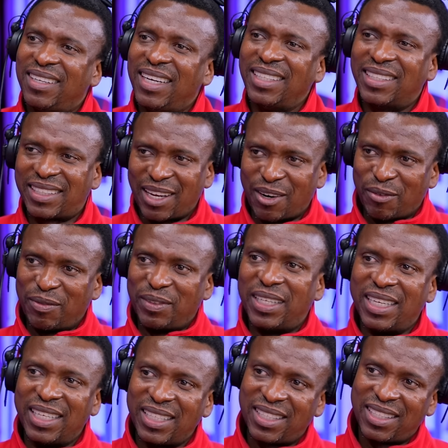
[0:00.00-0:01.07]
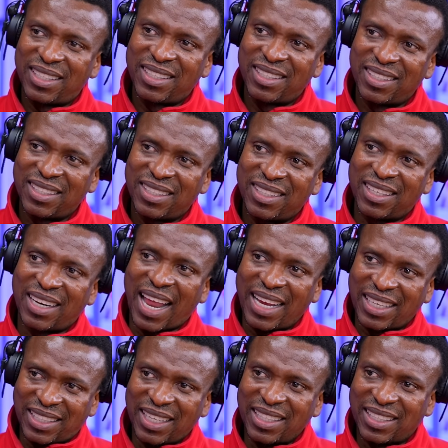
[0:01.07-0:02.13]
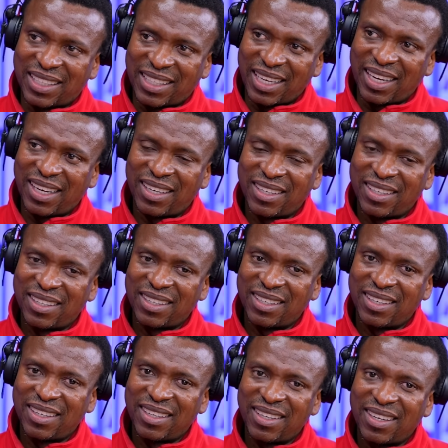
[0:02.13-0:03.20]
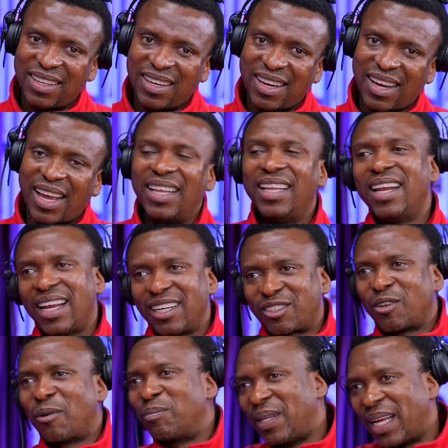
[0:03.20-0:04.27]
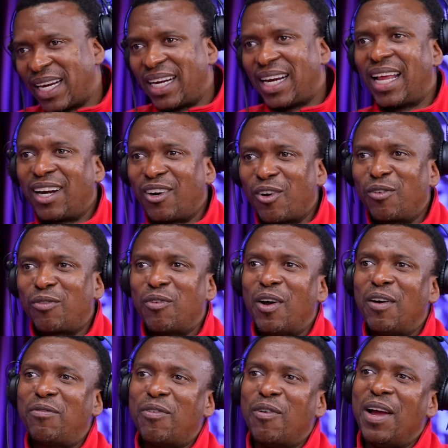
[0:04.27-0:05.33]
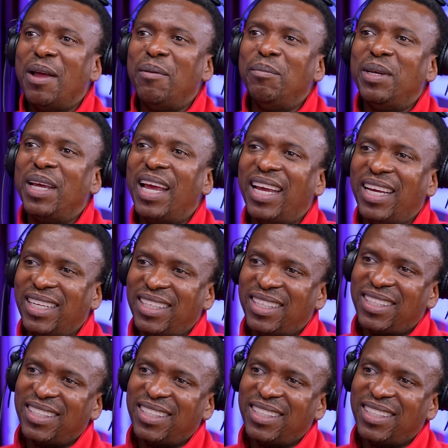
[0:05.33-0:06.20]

instead of this license thing. And then I stopped that and I enrolled for MBA.